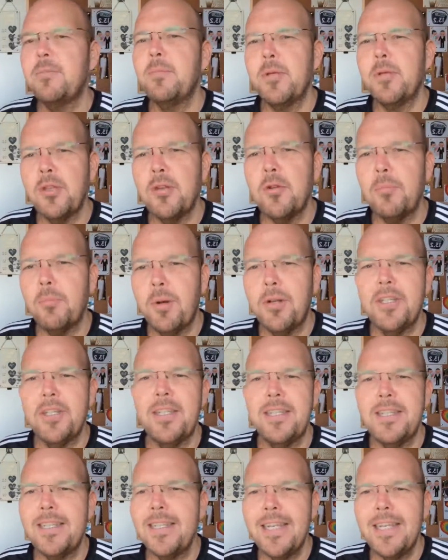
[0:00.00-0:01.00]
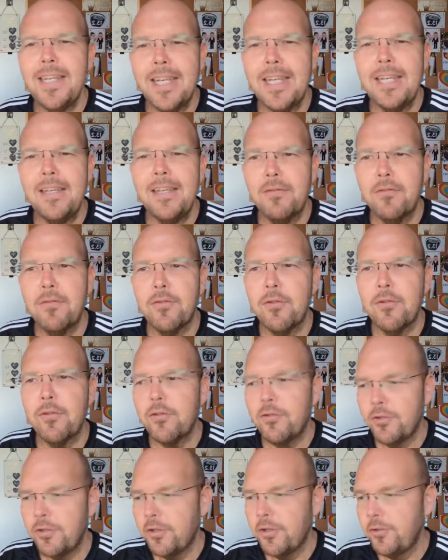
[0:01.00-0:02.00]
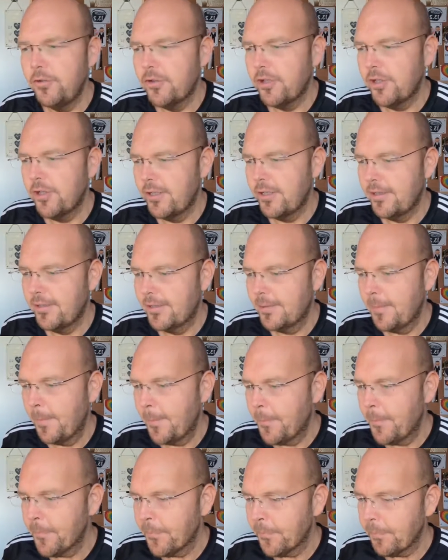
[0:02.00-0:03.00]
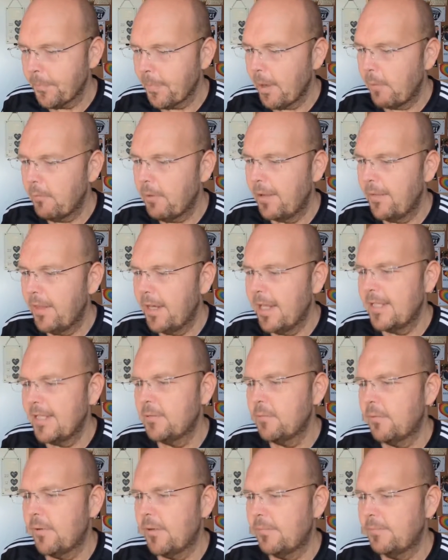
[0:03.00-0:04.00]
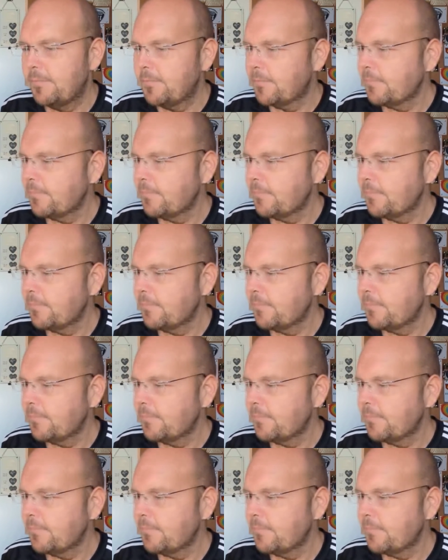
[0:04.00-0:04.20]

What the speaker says: but your body's need for nutrients. Right, the last one.